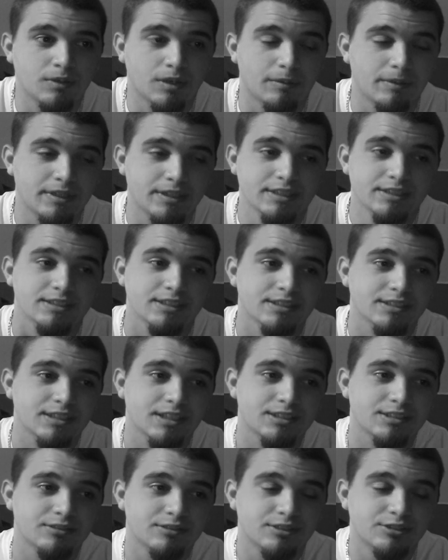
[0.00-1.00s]
mean, it's
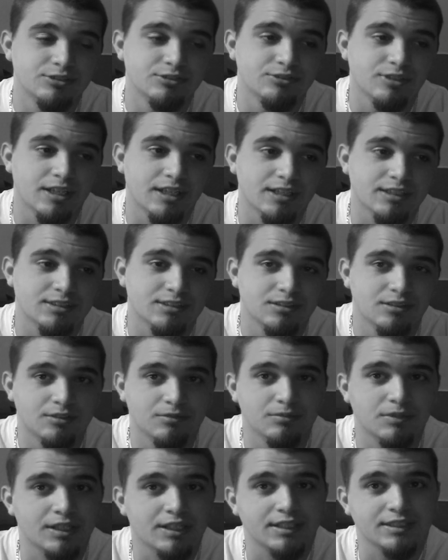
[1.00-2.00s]
got some good tracks.
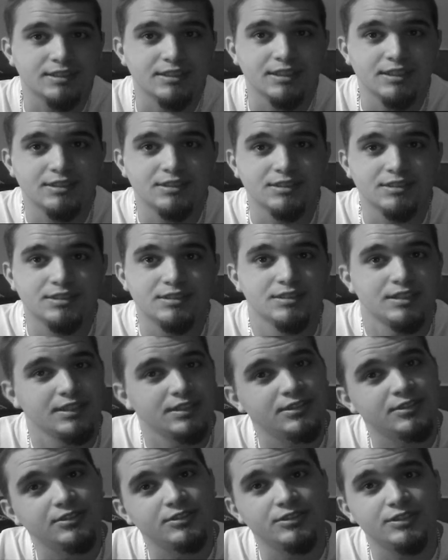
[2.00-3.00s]
Like I said, just stay
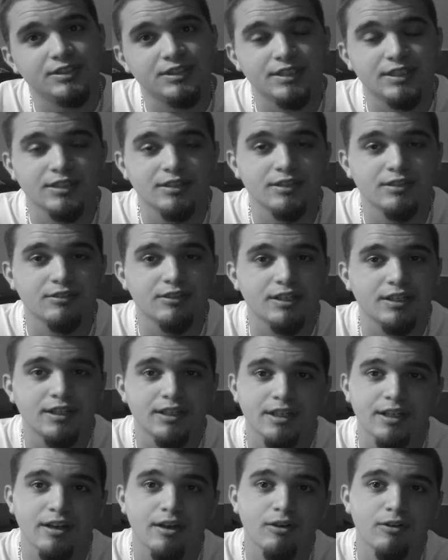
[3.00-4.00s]
tuned. You can hear it right
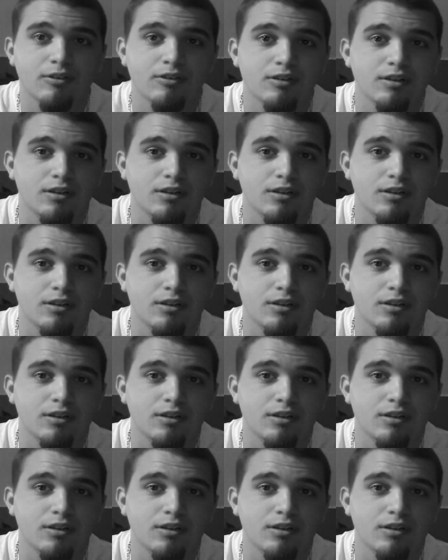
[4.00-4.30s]
now.